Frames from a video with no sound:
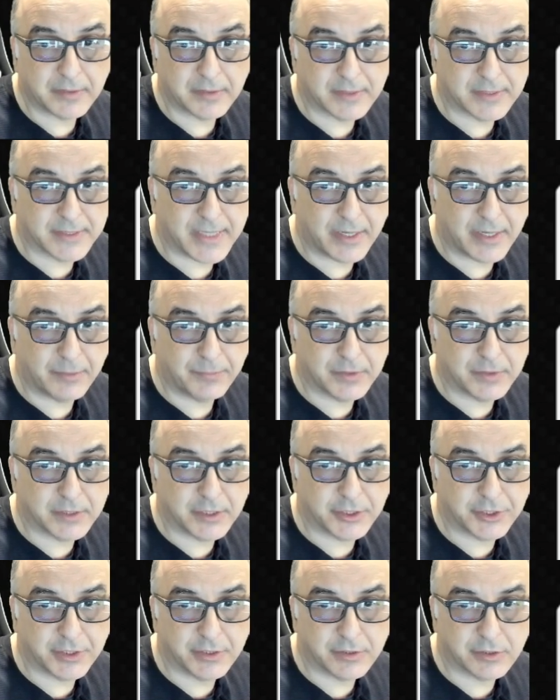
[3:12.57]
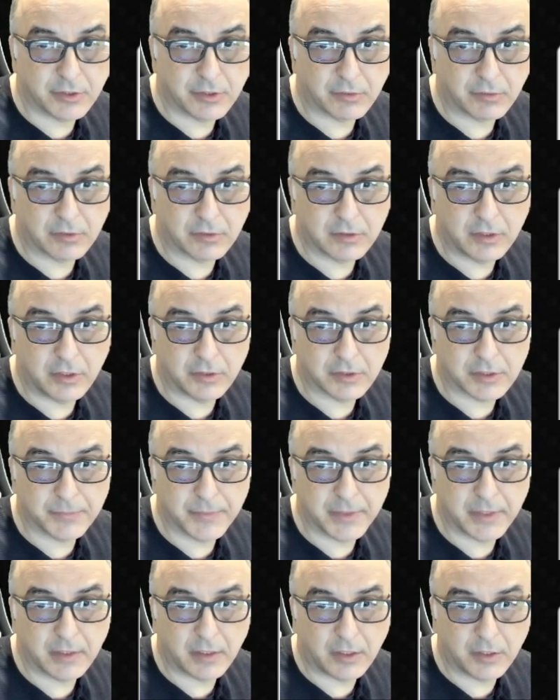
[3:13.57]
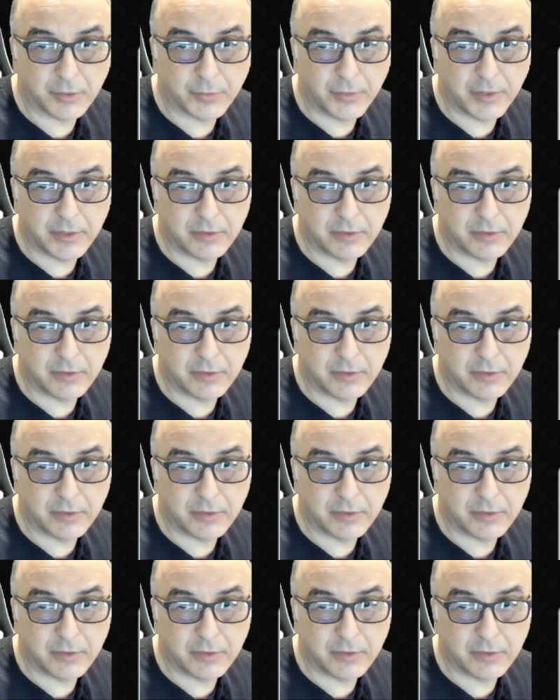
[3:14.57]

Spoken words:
center position. So, spin it all the way